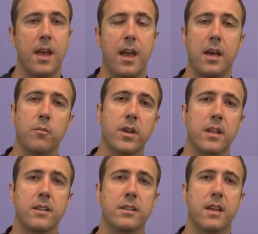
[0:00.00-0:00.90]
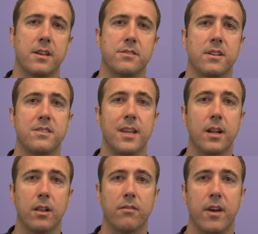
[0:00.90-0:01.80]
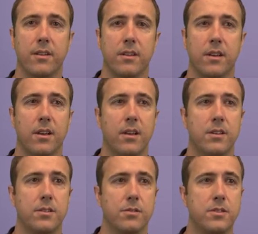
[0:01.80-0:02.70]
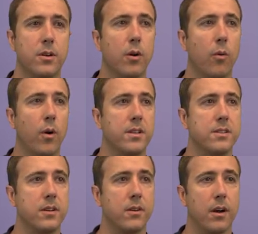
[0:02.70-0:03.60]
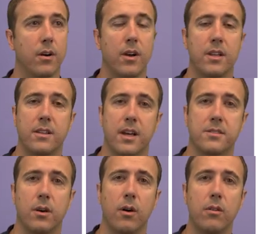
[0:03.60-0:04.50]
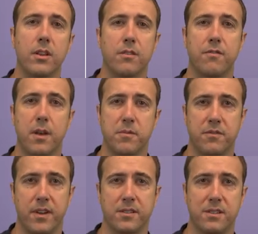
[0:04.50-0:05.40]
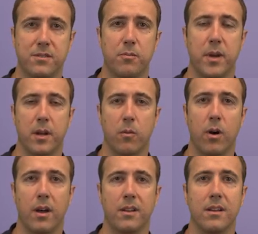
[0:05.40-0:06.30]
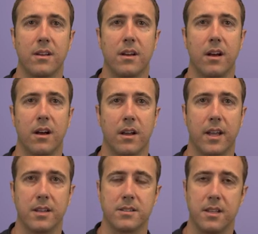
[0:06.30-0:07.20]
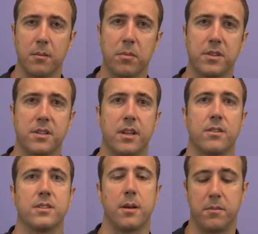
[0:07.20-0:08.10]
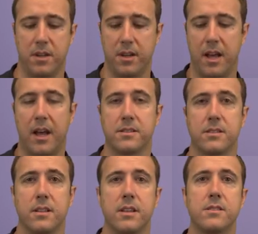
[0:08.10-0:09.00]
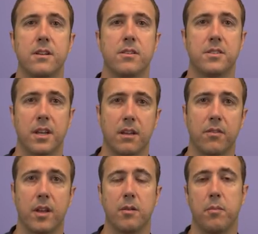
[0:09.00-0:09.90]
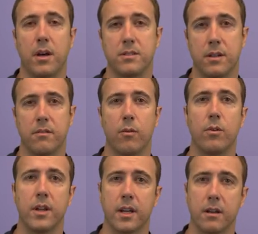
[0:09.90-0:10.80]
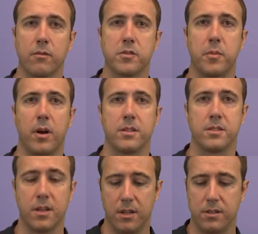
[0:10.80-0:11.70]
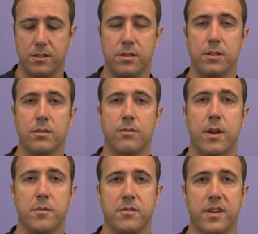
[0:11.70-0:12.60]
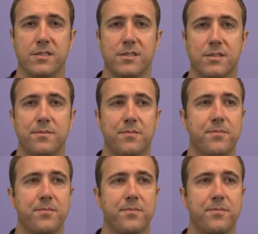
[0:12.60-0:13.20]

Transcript: And we can test a single event. So 0, 1, 0 tests only the famous faces, or beta 1, against the implicit intercept, and it asks, is there a significant positive or negative response to famous faces?